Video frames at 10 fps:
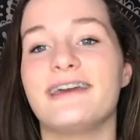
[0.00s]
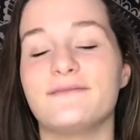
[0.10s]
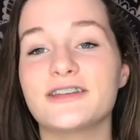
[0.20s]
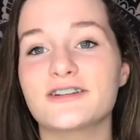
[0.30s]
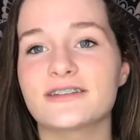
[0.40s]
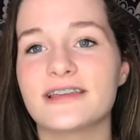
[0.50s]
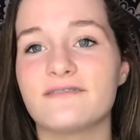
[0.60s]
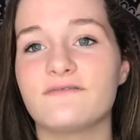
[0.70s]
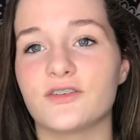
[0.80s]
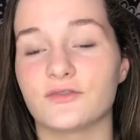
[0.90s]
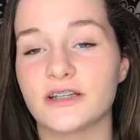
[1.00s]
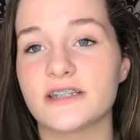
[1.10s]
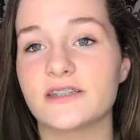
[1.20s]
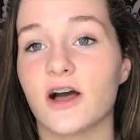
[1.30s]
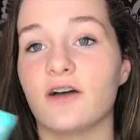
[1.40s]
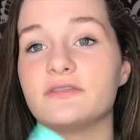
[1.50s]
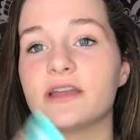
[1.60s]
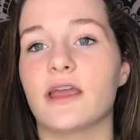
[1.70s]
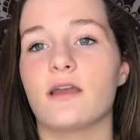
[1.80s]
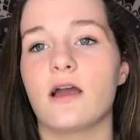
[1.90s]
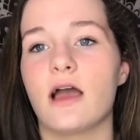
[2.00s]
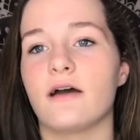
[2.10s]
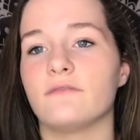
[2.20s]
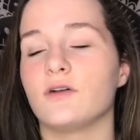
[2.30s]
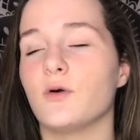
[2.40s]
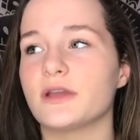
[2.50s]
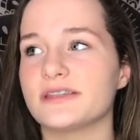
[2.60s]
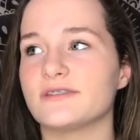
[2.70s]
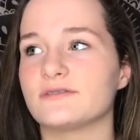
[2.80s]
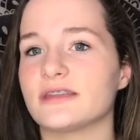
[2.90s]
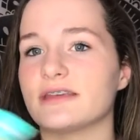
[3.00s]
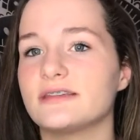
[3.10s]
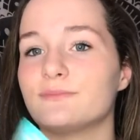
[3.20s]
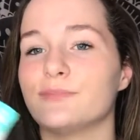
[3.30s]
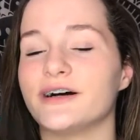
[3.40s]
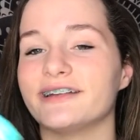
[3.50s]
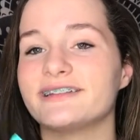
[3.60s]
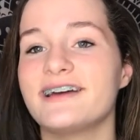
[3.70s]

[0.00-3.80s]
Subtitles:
It makes your skin feel really soft, and I have always used this, but